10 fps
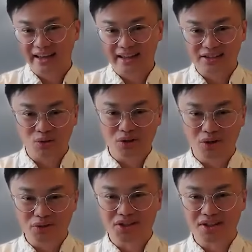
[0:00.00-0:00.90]
And this whole
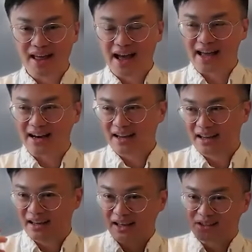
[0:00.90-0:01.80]
notion that
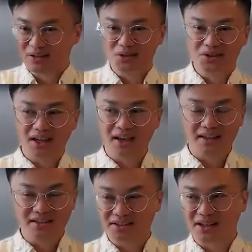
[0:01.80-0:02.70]
a solution
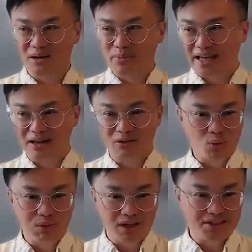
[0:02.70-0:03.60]
can just come in and
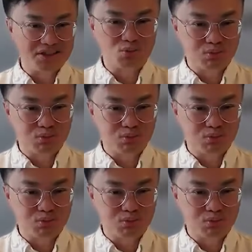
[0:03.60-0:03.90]
replace a